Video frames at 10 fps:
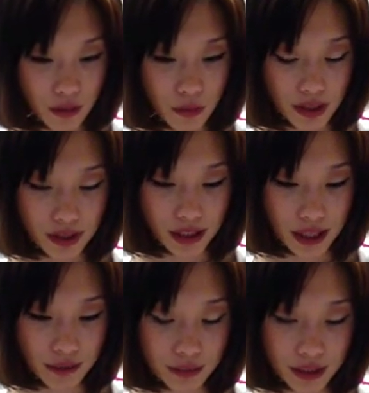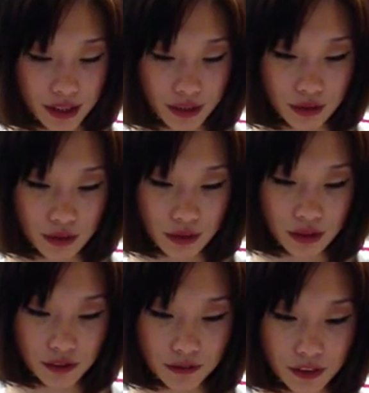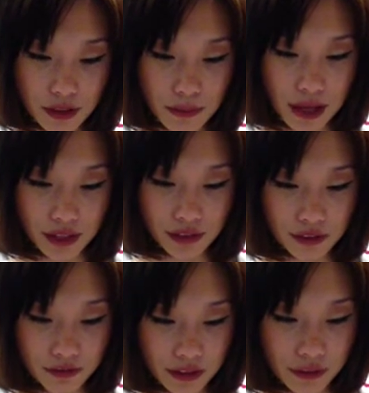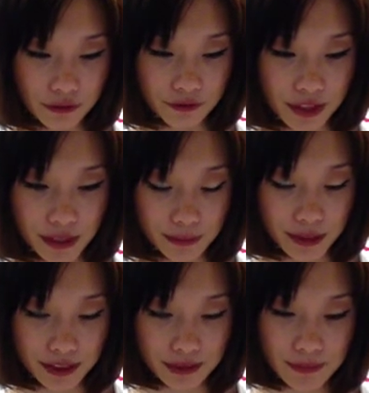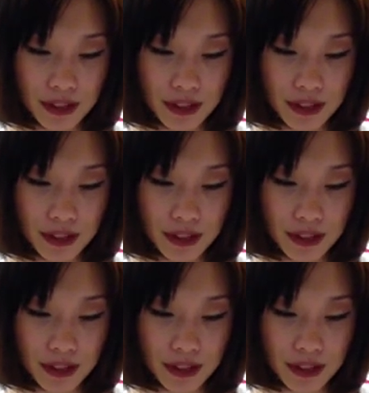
which can cause further microfragments.